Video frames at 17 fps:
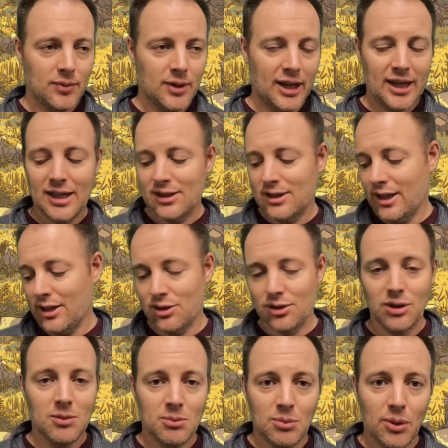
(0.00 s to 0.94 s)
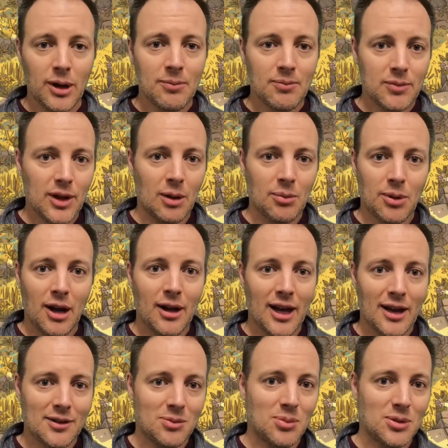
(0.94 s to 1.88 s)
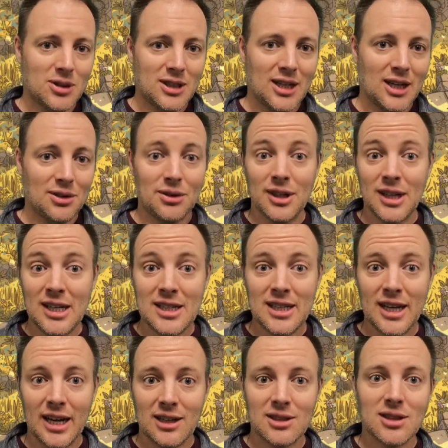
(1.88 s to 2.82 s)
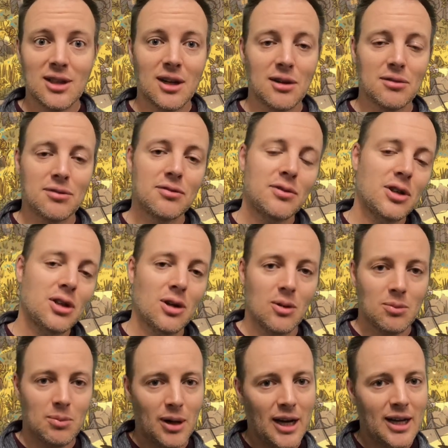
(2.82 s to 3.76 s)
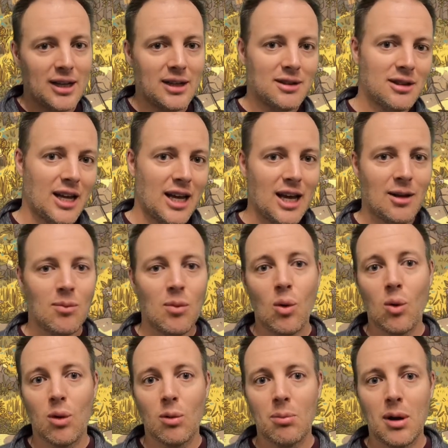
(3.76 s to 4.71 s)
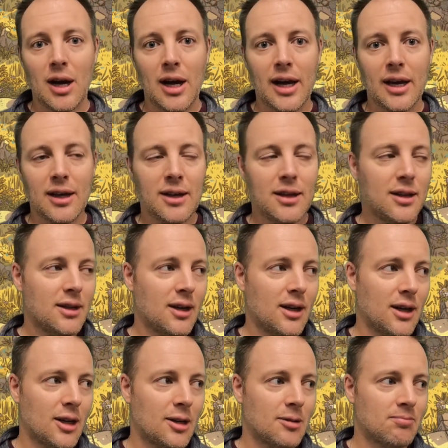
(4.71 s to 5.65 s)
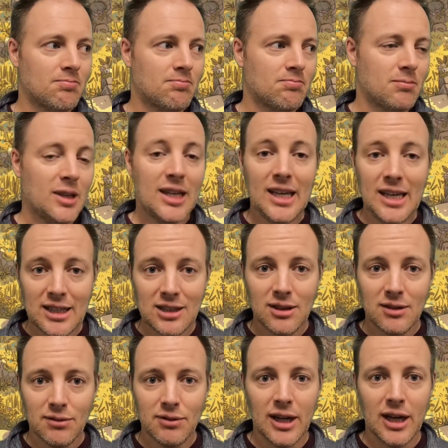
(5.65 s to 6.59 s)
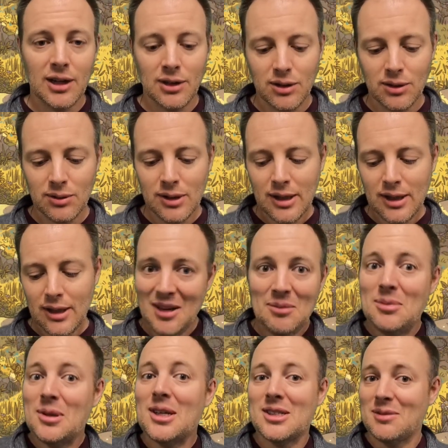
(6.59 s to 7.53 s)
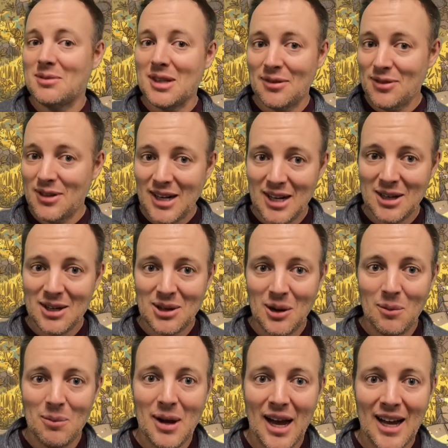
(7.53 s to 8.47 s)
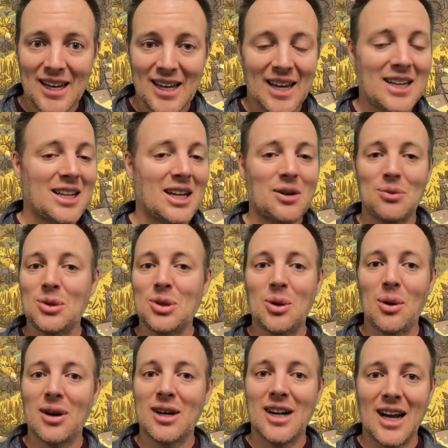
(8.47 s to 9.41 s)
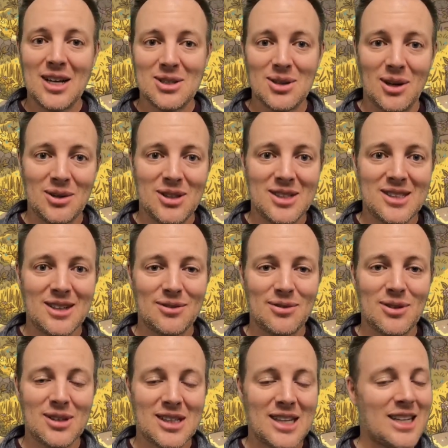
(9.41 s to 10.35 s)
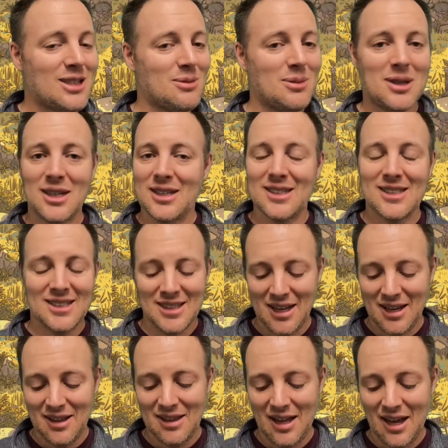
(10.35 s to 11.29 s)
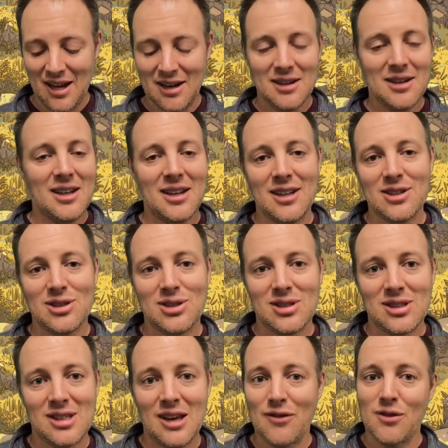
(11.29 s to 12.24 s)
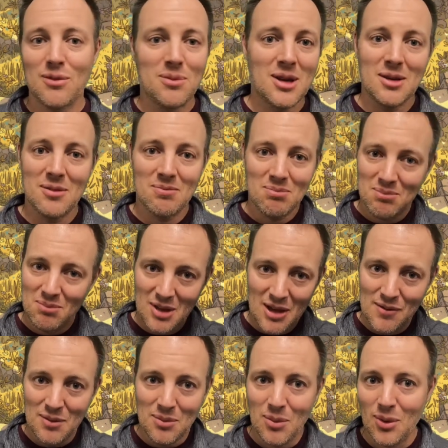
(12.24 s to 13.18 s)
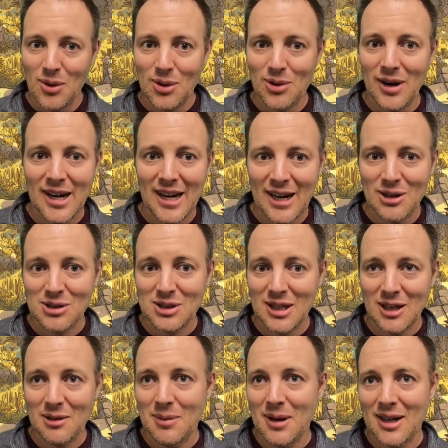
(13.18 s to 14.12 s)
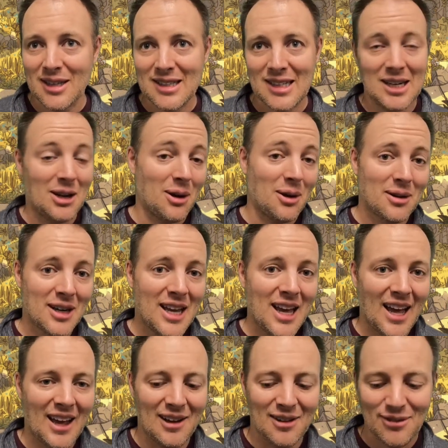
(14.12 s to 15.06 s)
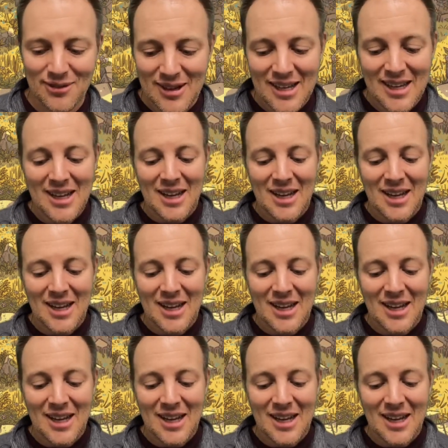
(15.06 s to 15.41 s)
I guess at a certain point, I'll probably have to put together an index of, by name or by heat value, because I'm definitely not going to go back and like reorganize all these different things, because that is giving me even more gray hairs thinking about it than I already have.